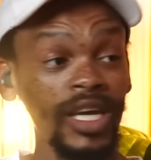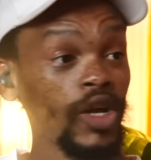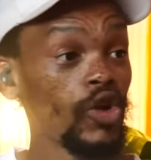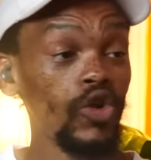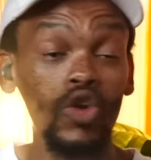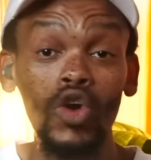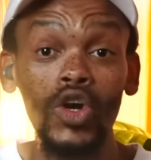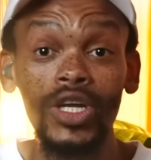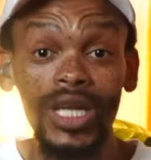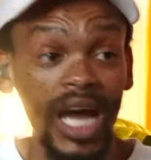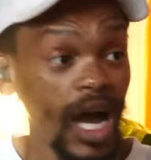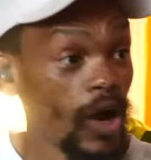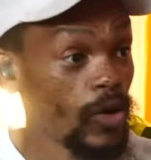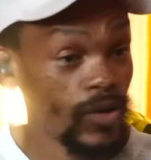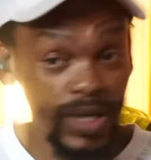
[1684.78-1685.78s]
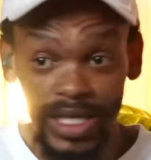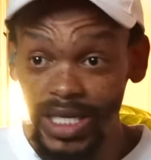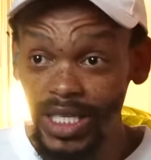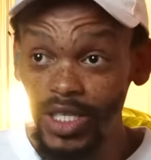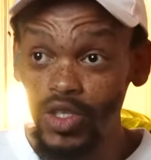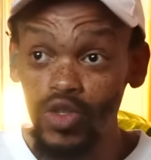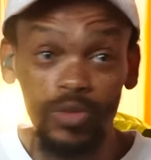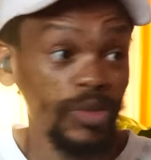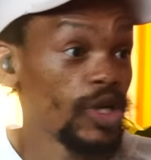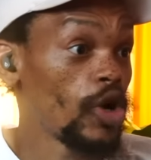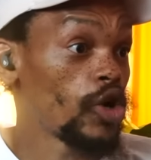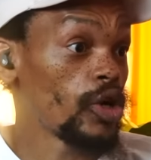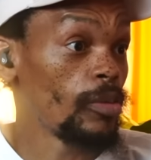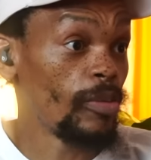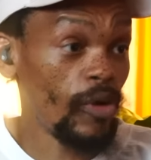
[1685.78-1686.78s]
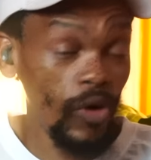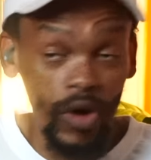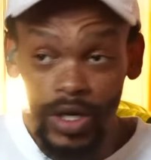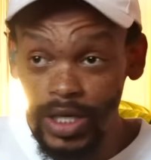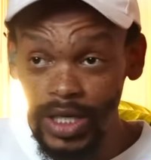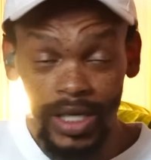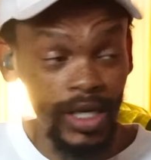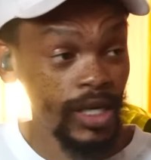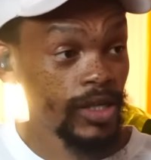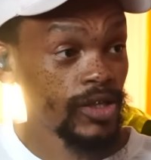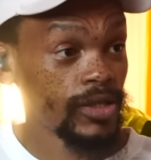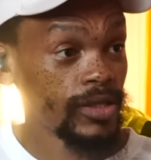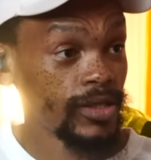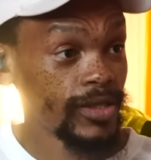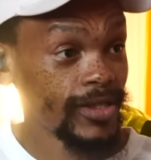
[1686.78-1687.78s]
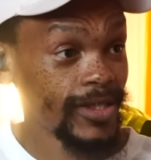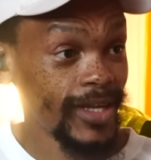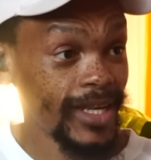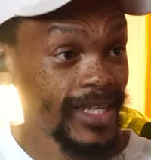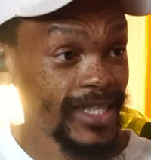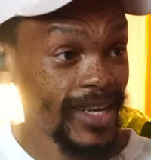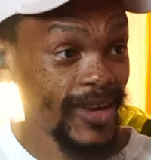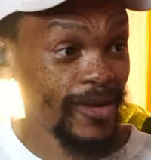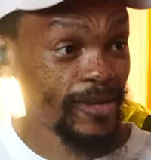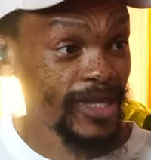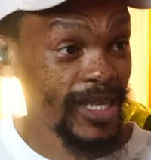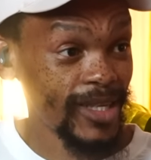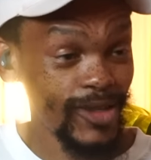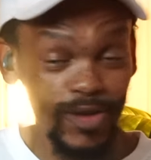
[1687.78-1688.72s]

Learn how it is to be on a board. You understand what I'm saying?